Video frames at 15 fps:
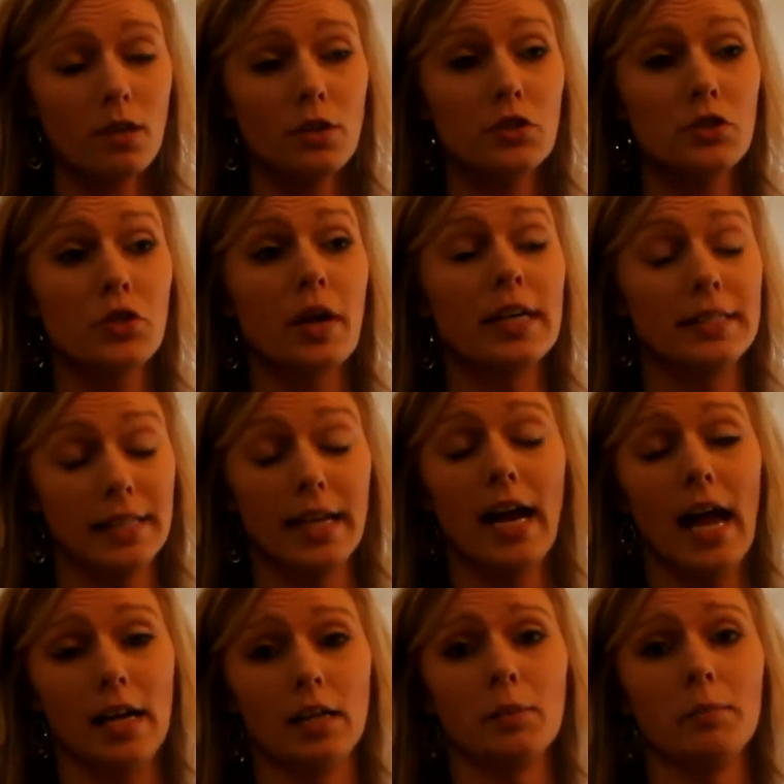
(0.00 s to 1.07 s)
So I did
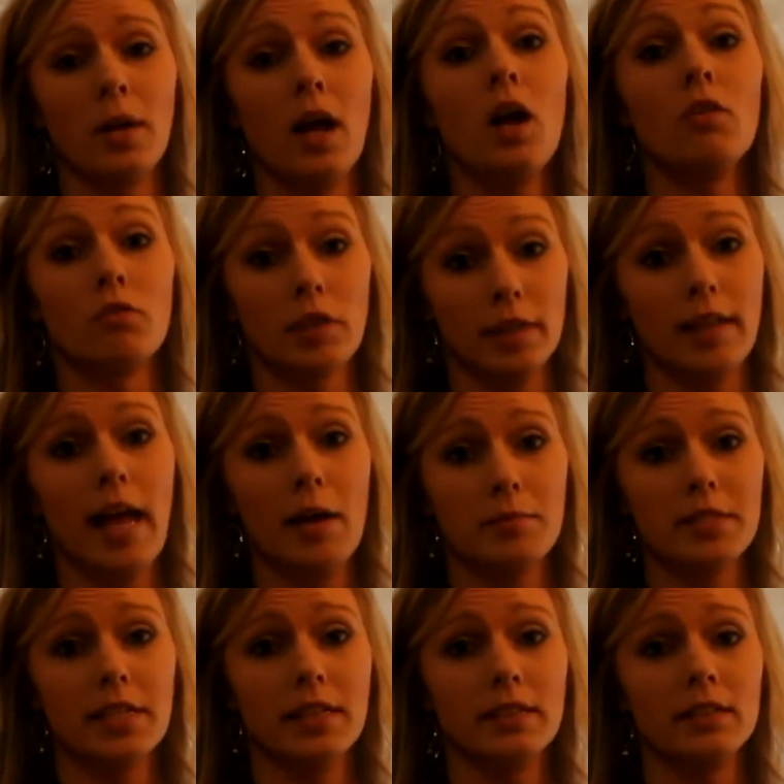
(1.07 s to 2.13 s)
end up
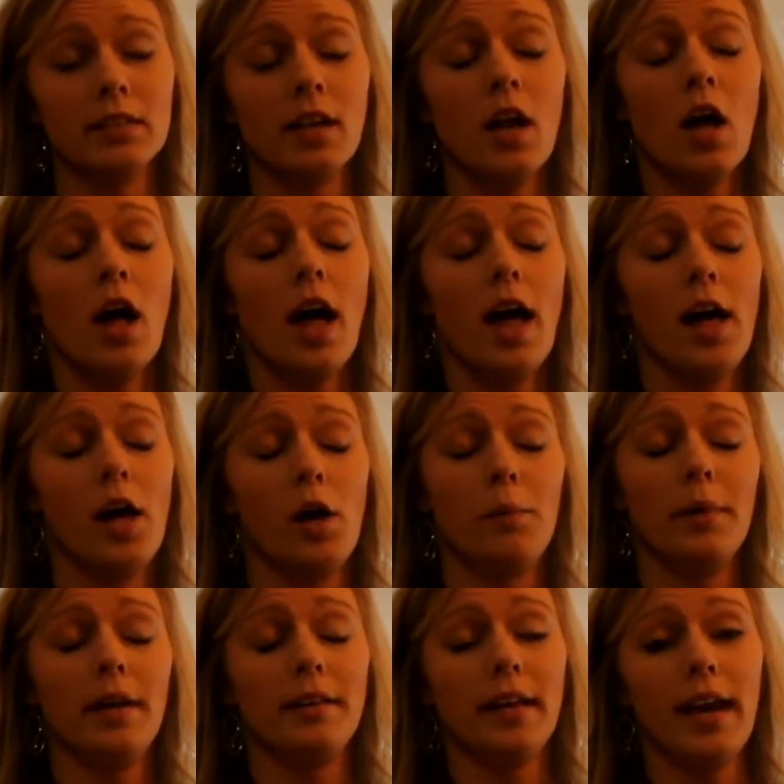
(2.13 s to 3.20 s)
relapsing.
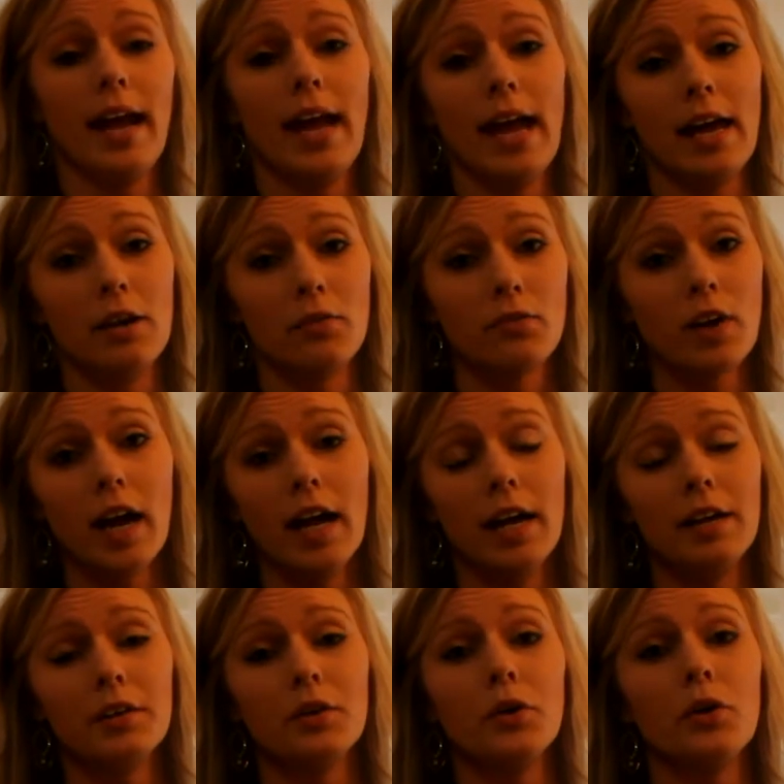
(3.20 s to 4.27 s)
And then I had a
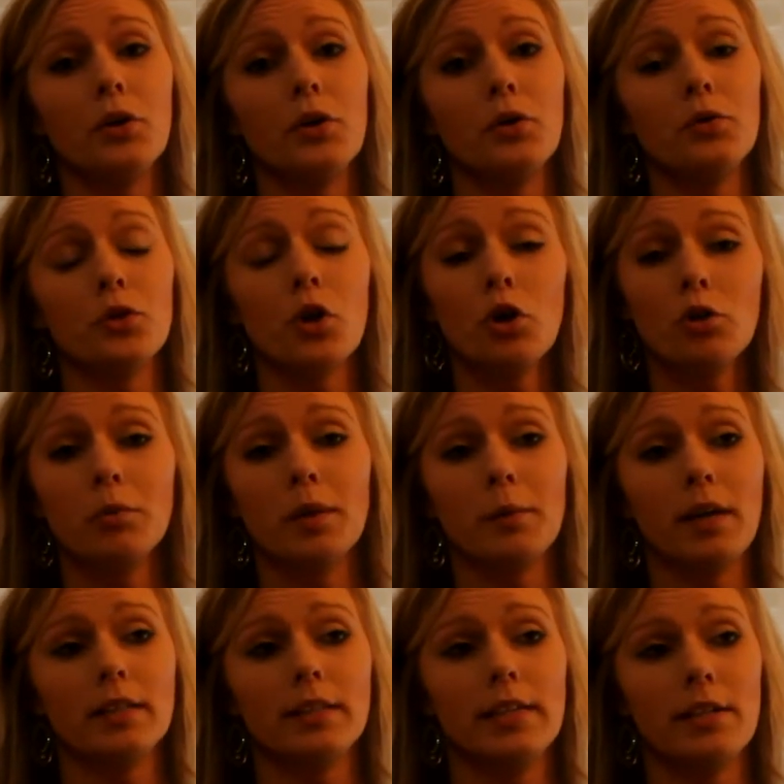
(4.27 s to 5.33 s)
friend who told me
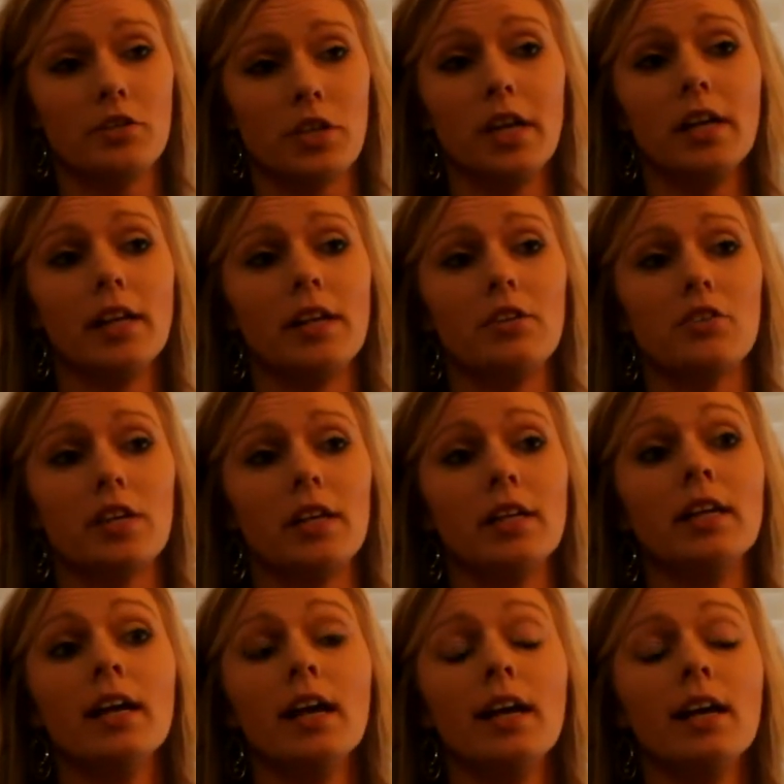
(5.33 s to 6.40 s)
about Teen Challenge,
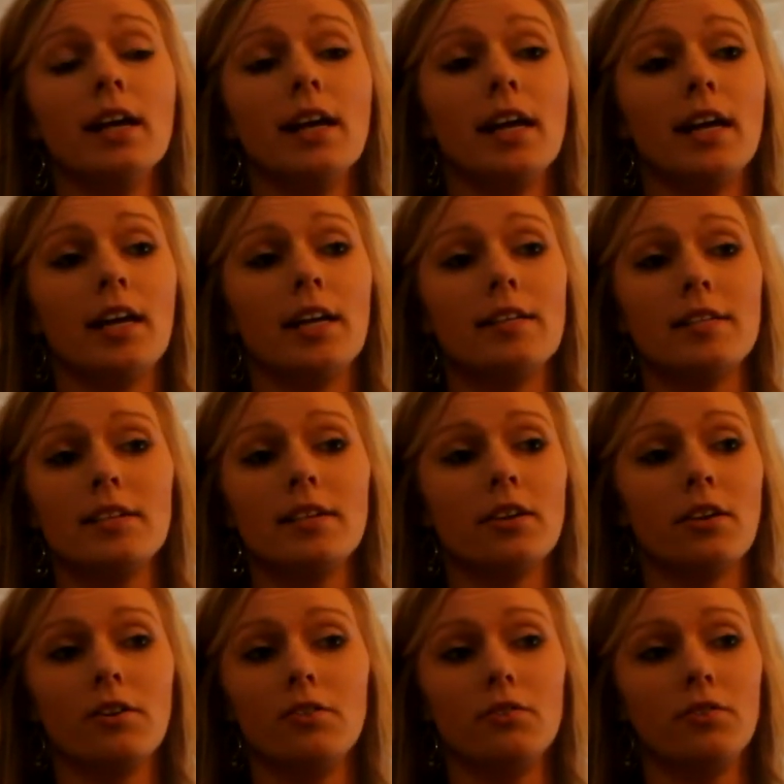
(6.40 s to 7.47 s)
and he
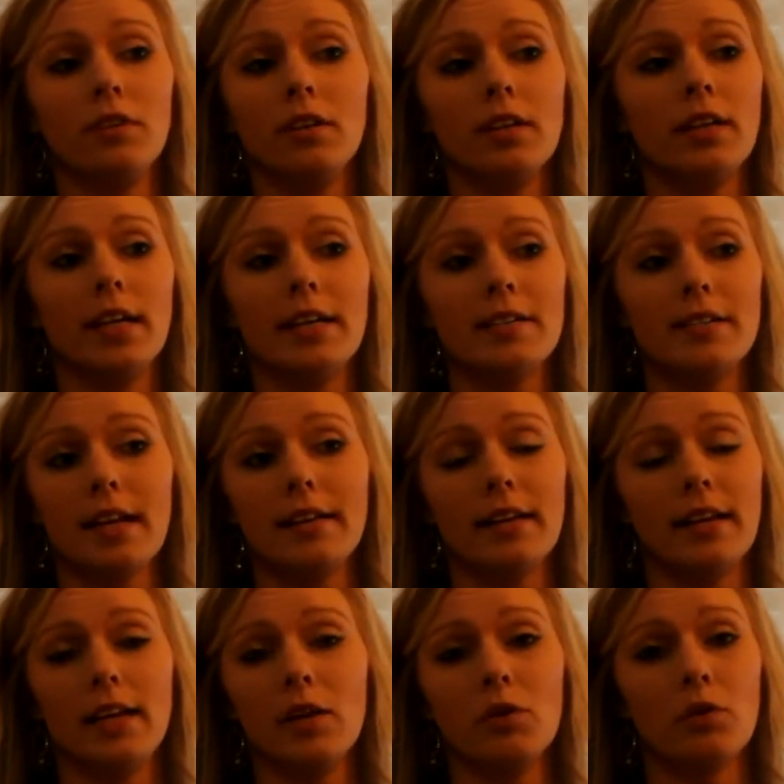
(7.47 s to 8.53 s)
said
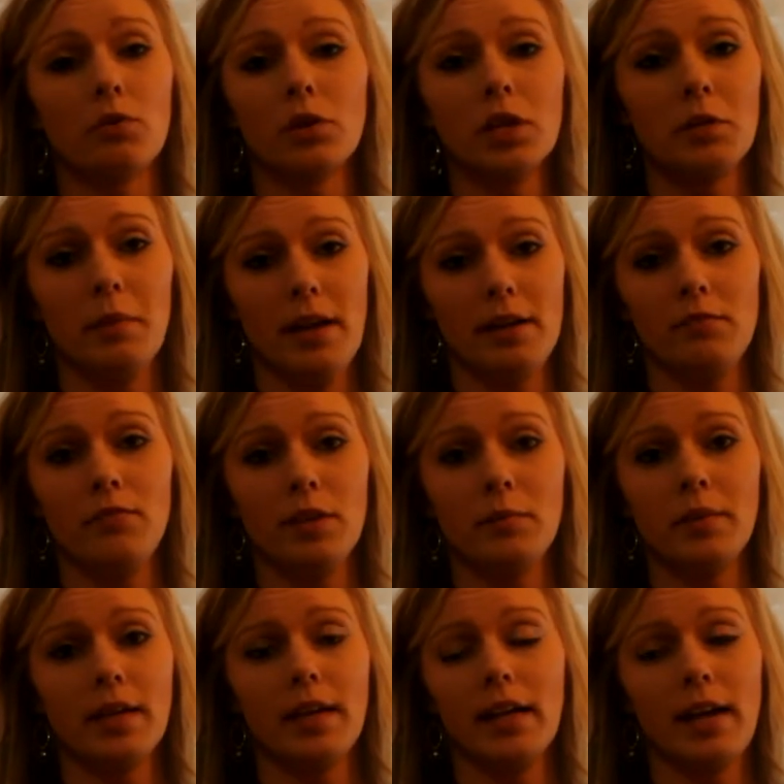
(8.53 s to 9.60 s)
that it would really
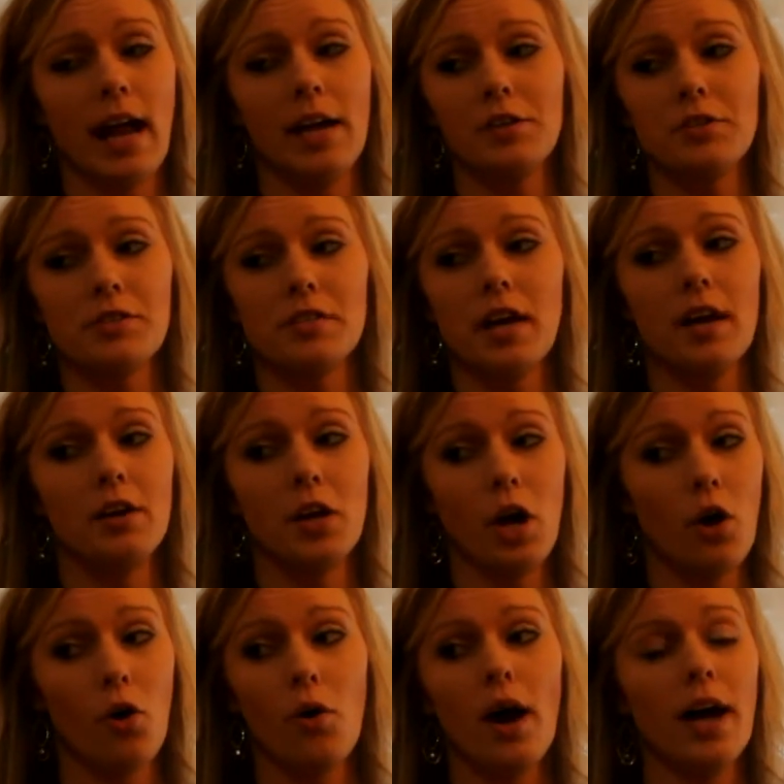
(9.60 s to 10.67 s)
benefit me, and I just thought,
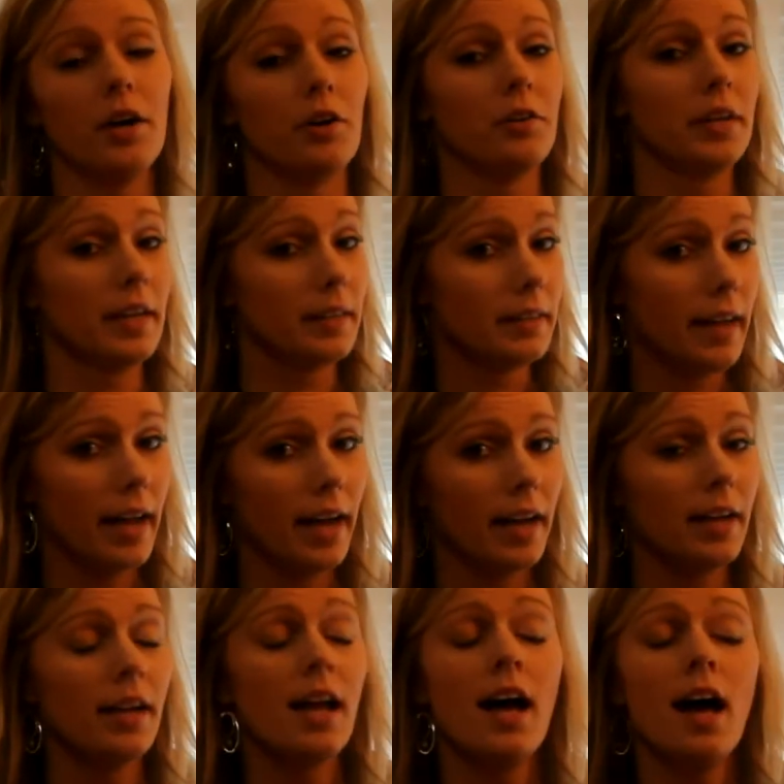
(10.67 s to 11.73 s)
no, I don't need
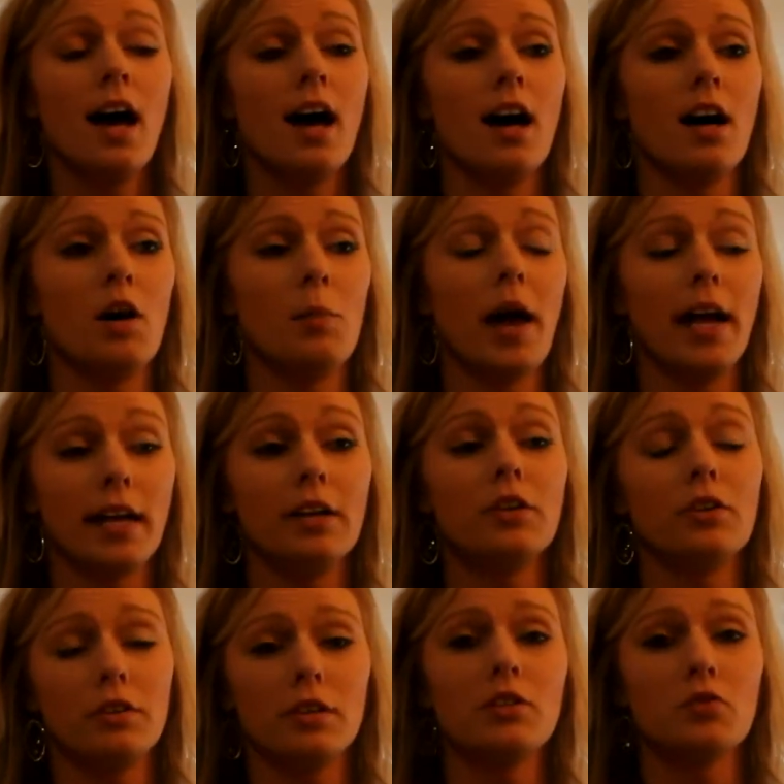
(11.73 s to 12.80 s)
that. I can
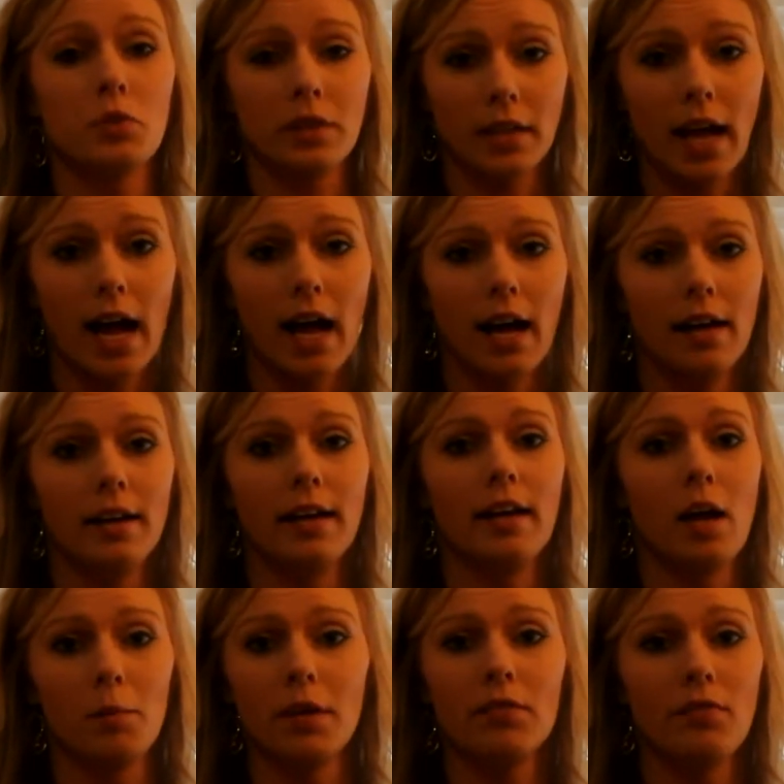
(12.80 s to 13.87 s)
do this with God
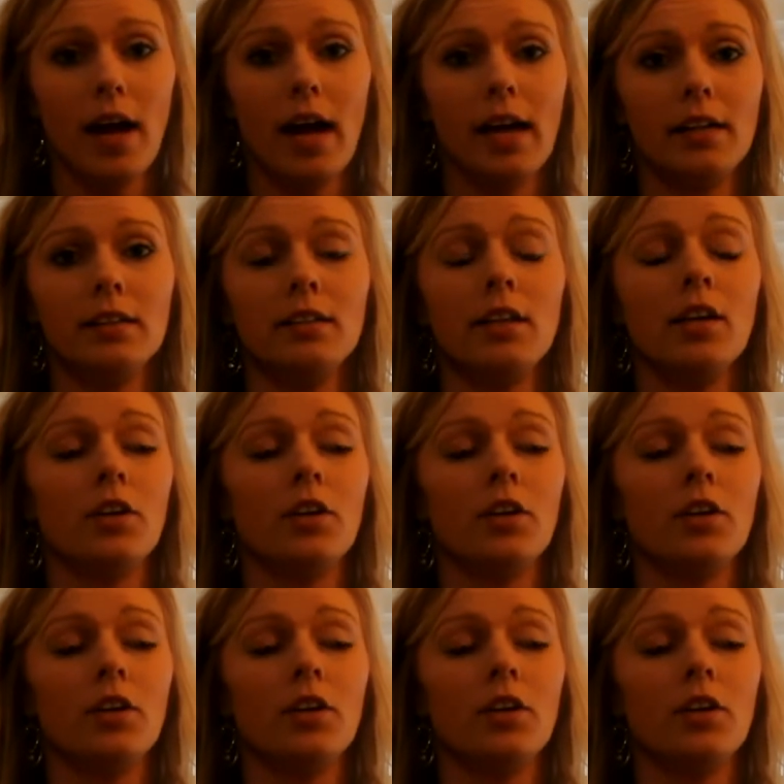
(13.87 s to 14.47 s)
and I'll be fine.